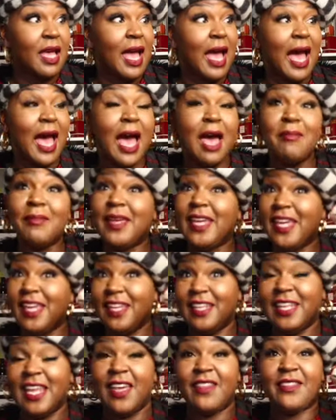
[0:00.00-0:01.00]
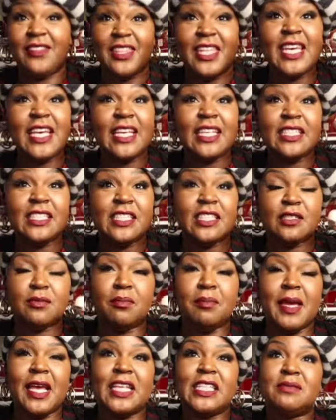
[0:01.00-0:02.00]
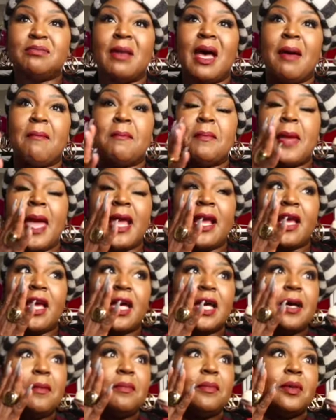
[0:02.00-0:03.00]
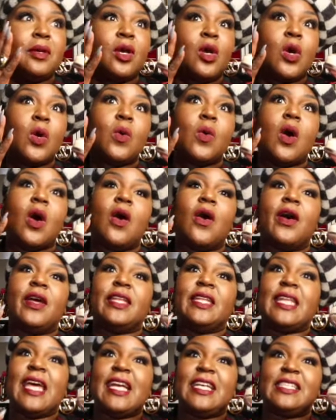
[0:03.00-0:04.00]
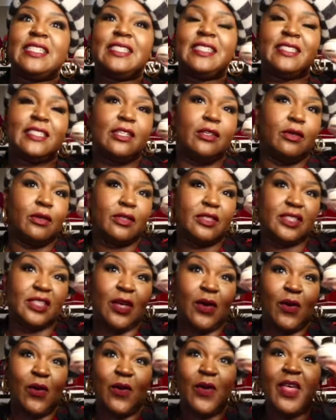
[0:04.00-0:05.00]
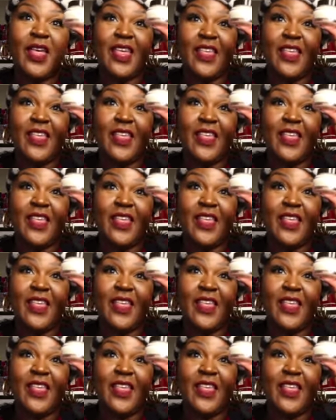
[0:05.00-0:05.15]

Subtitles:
I mean, now this makes my makeup go on like silk. So